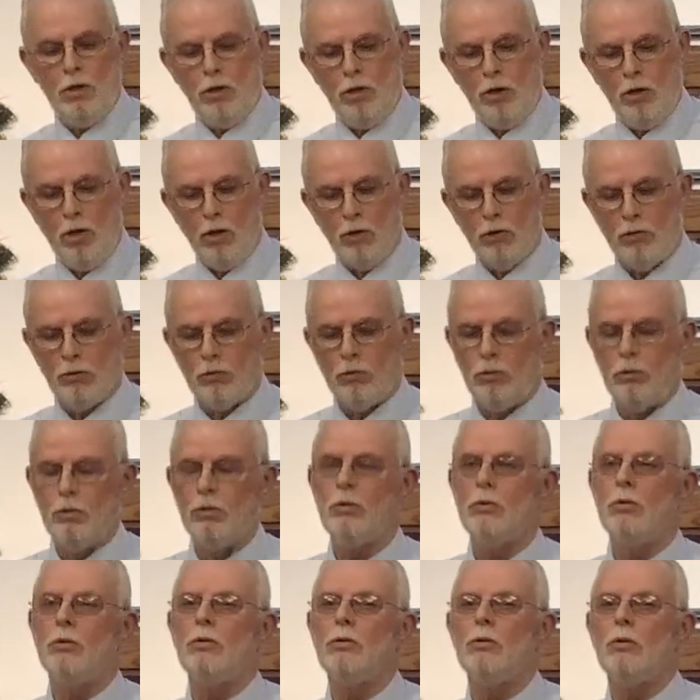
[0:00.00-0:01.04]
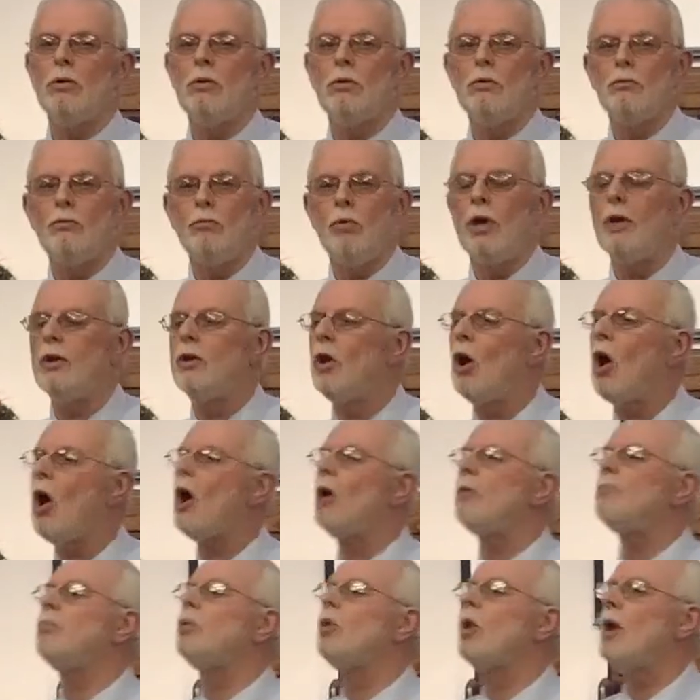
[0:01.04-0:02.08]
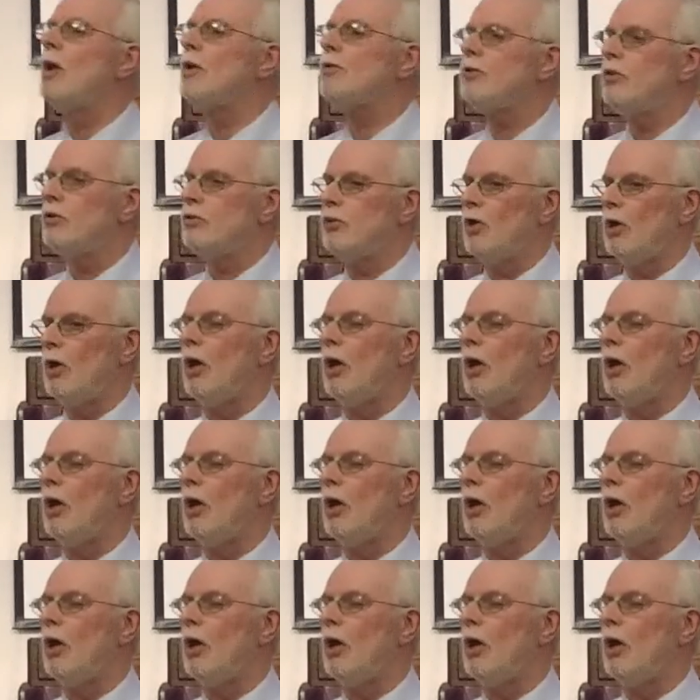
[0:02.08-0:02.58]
you know, when God blesses